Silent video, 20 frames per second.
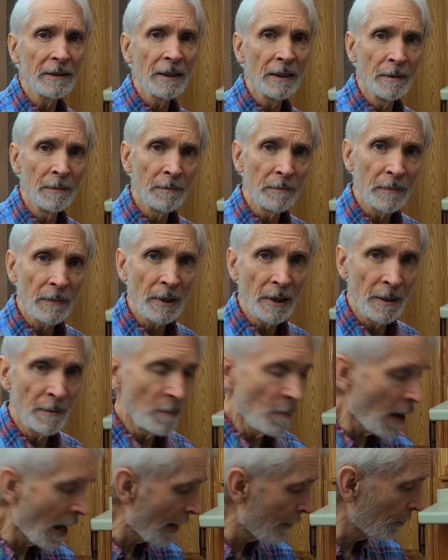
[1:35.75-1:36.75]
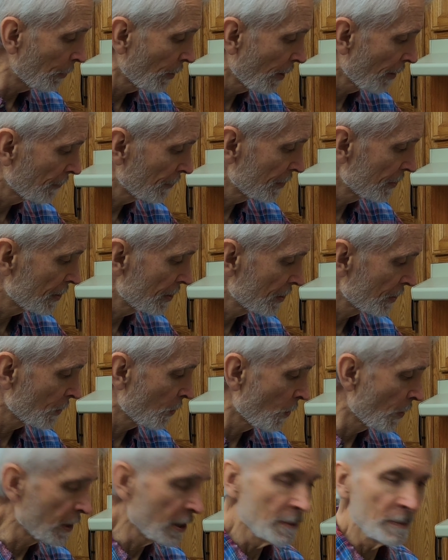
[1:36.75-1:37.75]
in my preference, is
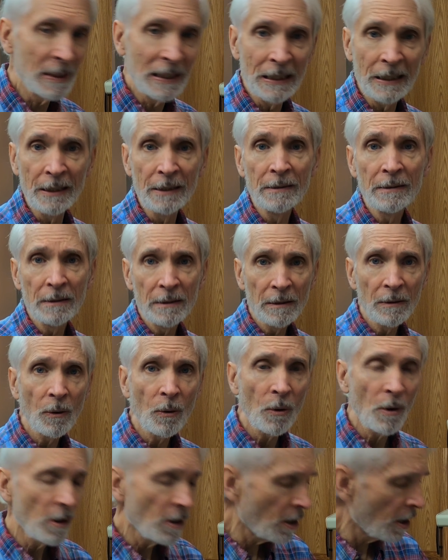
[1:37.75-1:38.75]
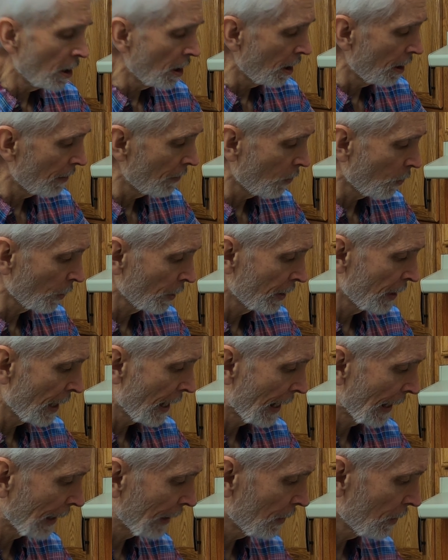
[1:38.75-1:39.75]
going to be
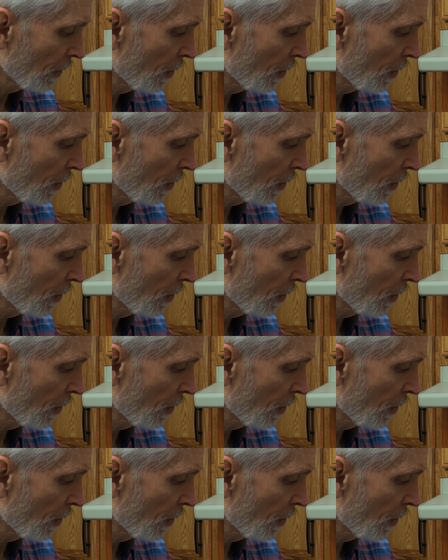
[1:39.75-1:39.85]
organic